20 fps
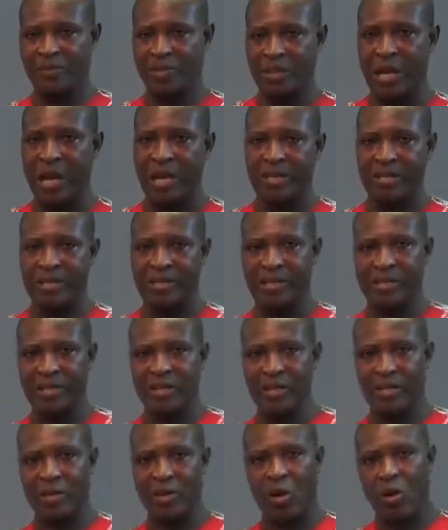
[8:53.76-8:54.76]
Yes,
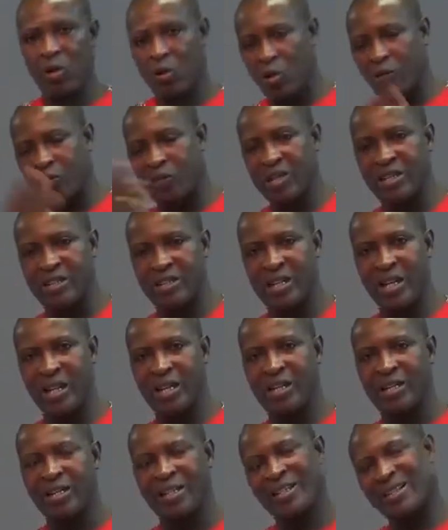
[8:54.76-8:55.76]
unconventional.
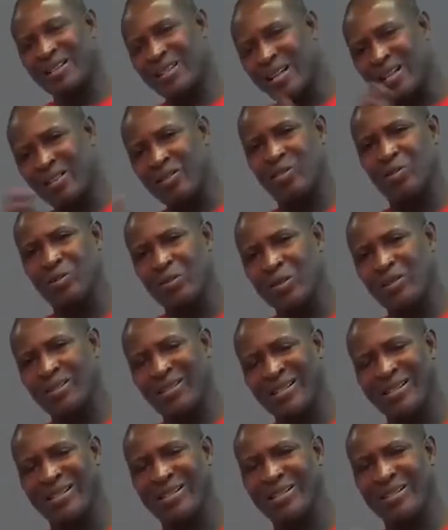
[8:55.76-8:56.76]
It tends to be
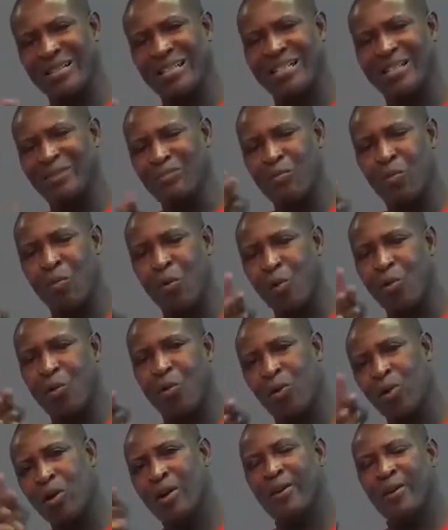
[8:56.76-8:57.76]
seen in
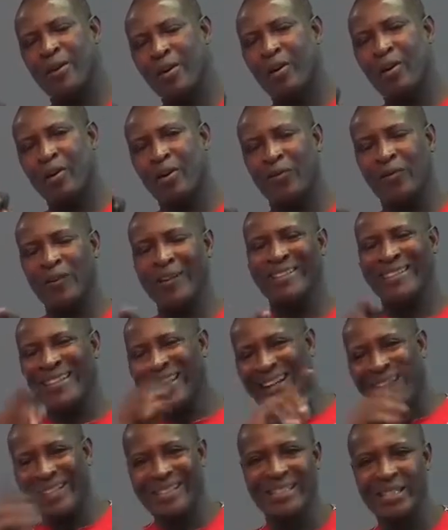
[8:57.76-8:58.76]
more of a
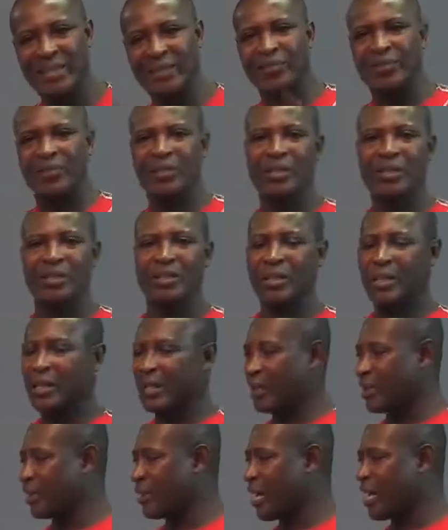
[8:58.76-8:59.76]
negative
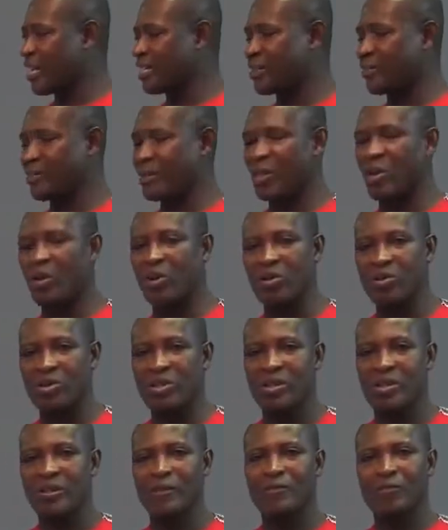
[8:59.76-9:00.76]
light
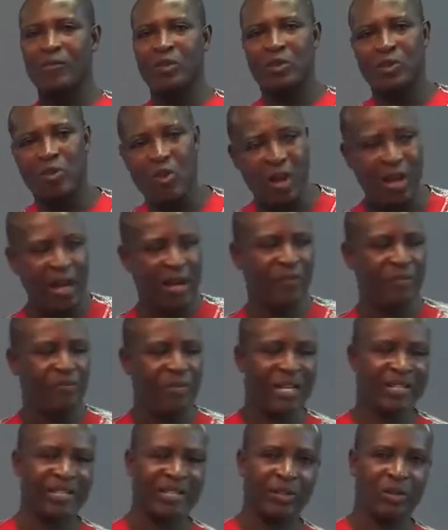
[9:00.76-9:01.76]
because you don't have
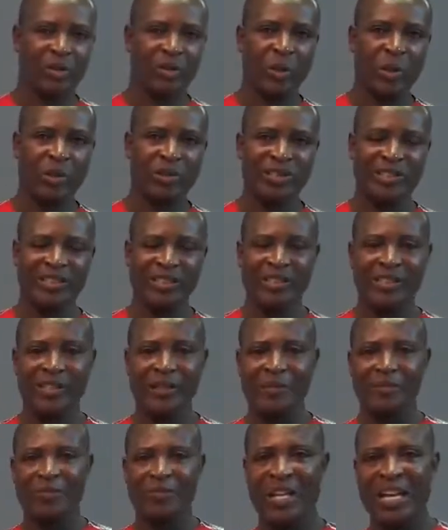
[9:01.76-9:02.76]
much authority
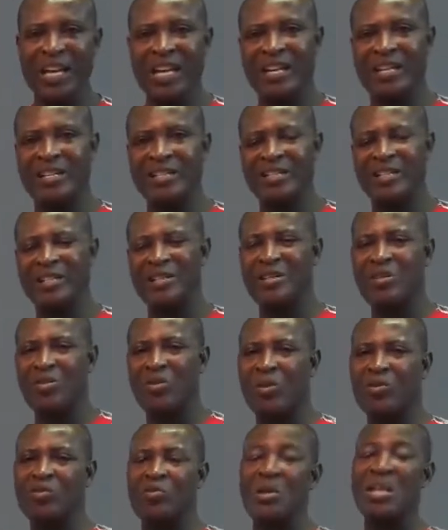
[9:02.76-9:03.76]
and you
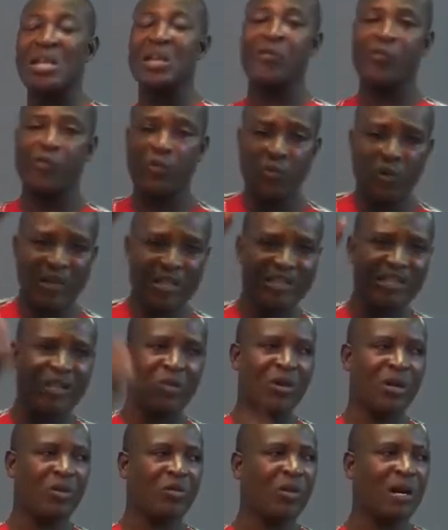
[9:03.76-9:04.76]
want to influence the
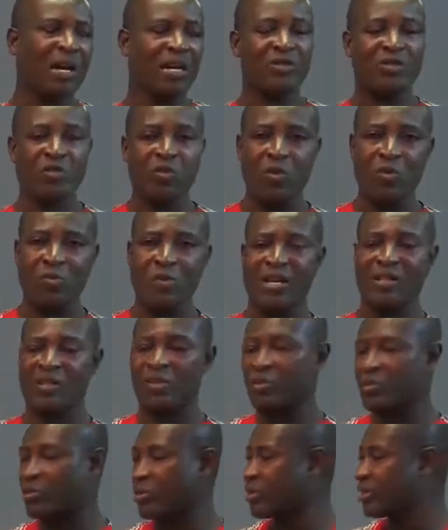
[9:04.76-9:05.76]
one who has so much
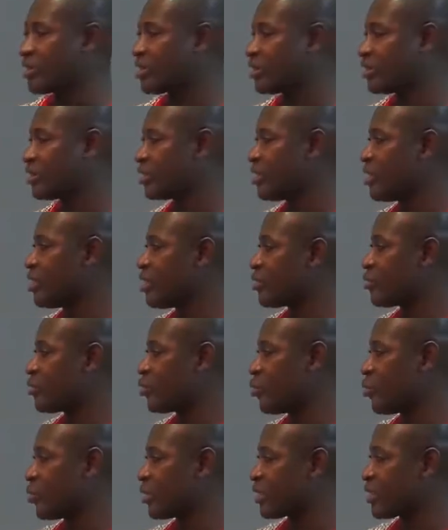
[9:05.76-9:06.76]
authority to
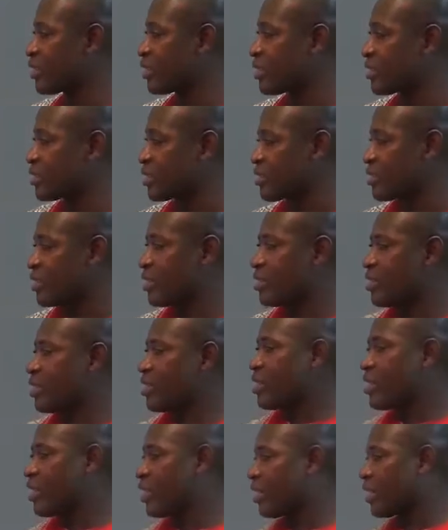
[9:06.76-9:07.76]
do things
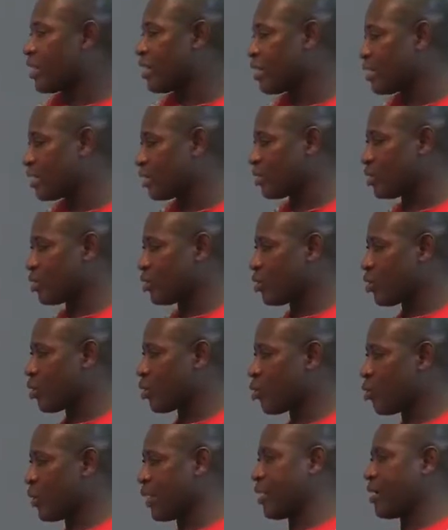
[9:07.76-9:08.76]

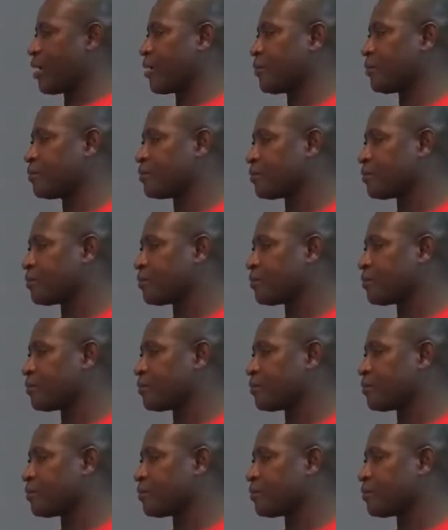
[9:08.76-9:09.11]
your way.